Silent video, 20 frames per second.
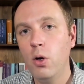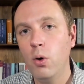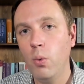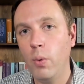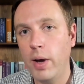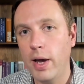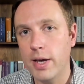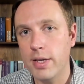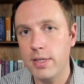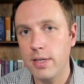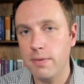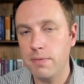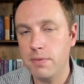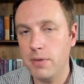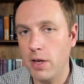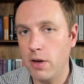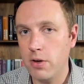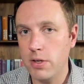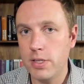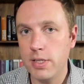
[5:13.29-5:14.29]
whereas if
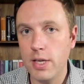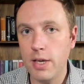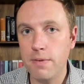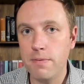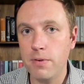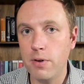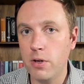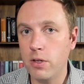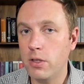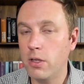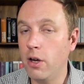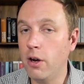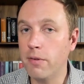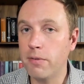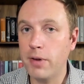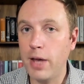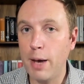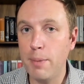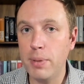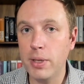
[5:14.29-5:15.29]
they receive a return
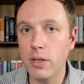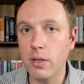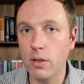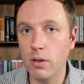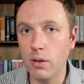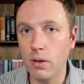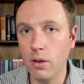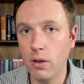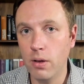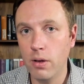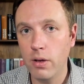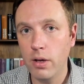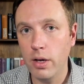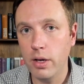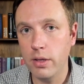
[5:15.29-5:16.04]
of capital,